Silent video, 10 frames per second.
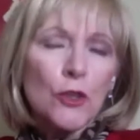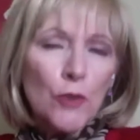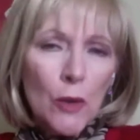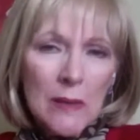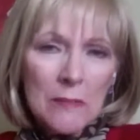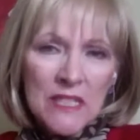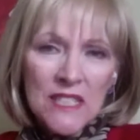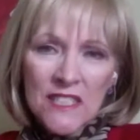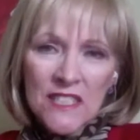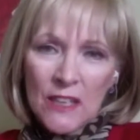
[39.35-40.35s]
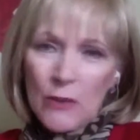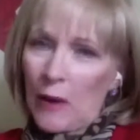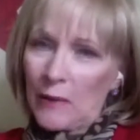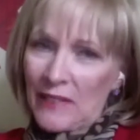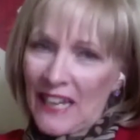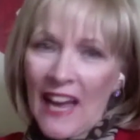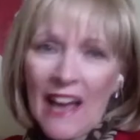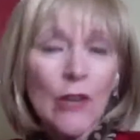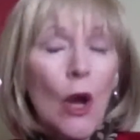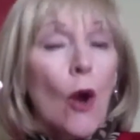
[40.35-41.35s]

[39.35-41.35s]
grow a business that you already have,